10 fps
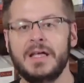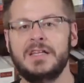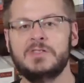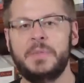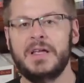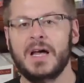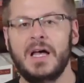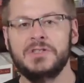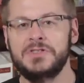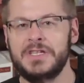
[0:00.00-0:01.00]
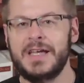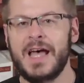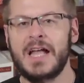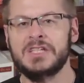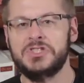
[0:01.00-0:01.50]
it's because she
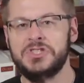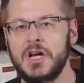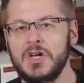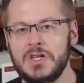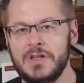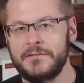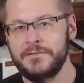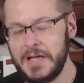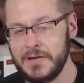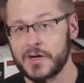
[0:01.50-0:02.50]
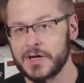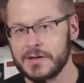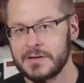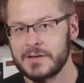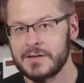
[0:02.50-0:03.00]
got jungle fever.